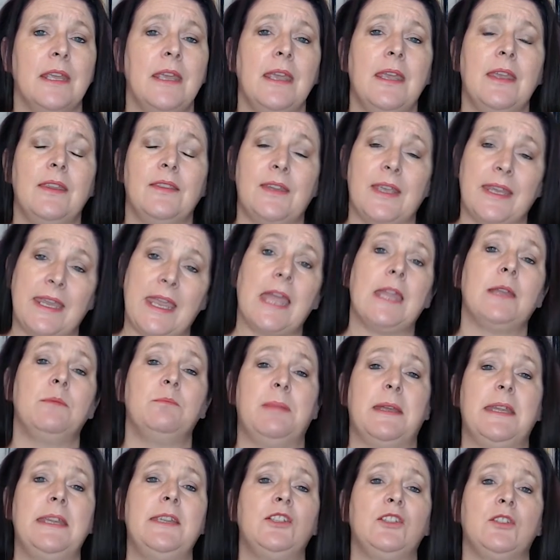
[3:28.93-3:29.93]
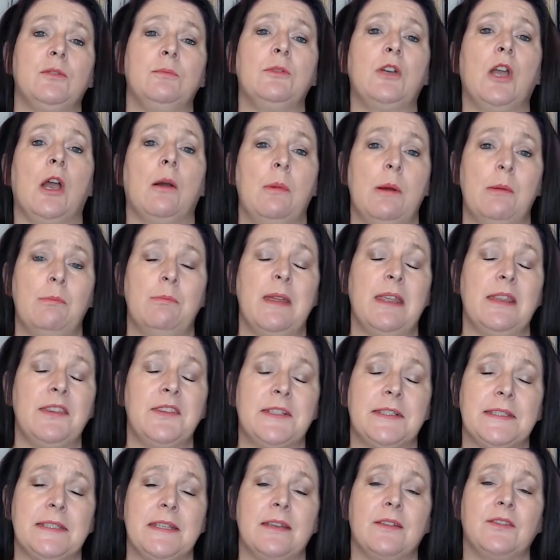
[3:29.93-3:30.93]
There can be some common
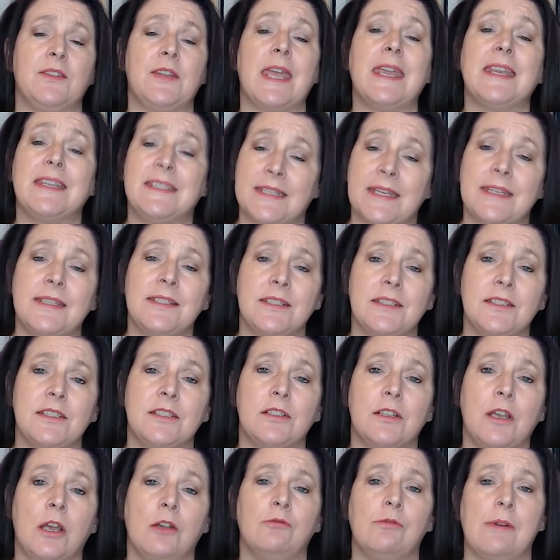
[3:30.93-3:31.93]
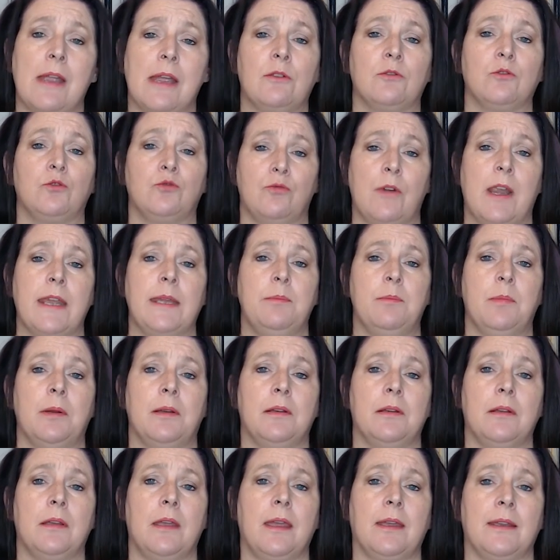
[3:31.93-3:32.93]
myths that exist around rape
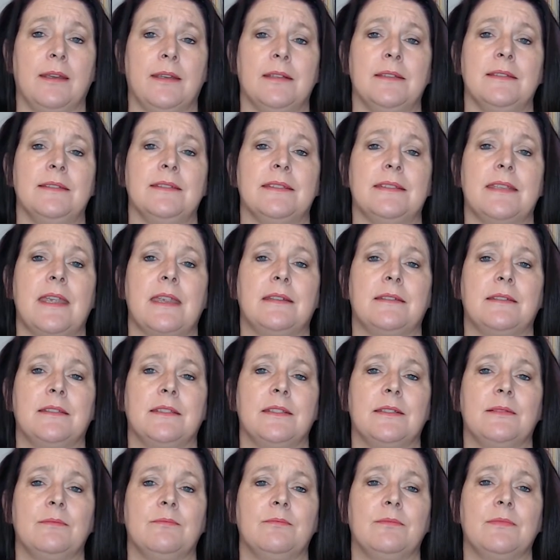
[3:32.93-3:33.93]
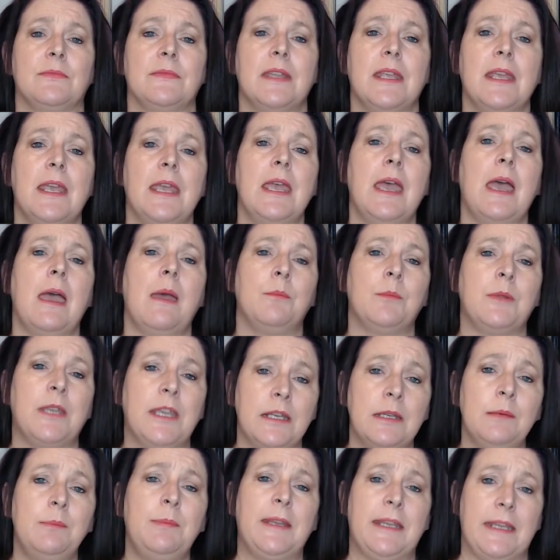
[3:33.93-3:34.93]
and consent. I'm
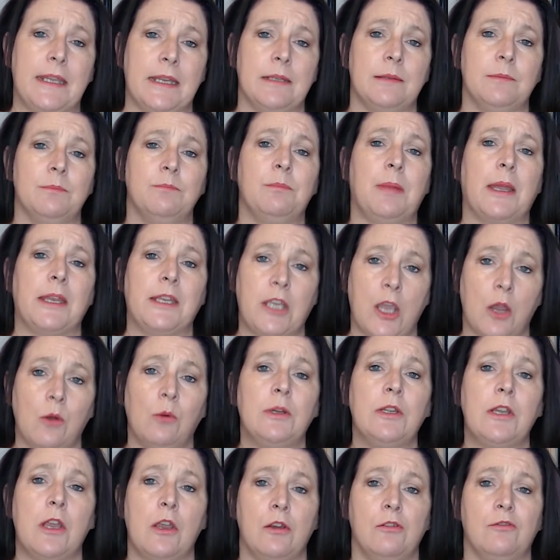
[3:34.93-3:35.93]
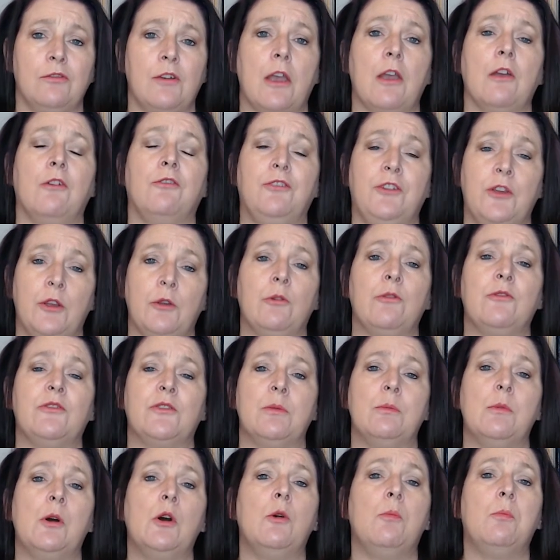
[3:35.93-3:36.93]
going to begin by going over a few of
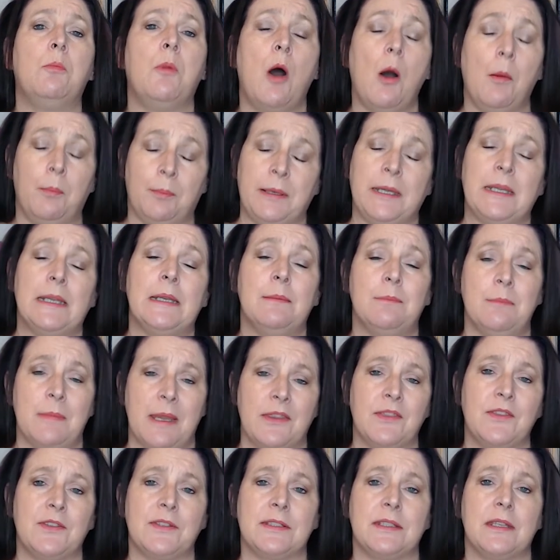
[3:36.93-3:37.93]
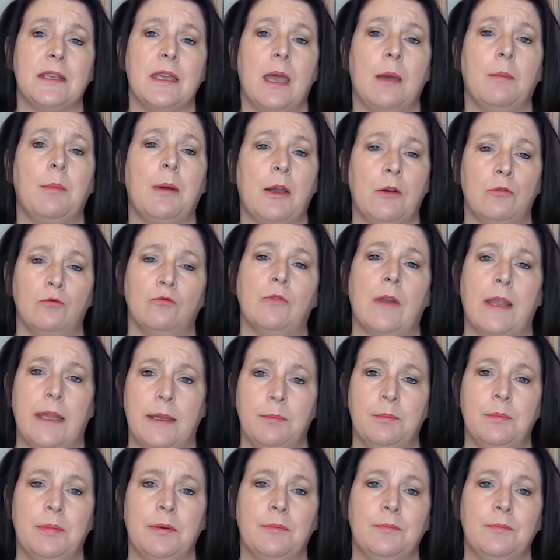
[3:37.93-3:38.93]
the more popular myths about rape.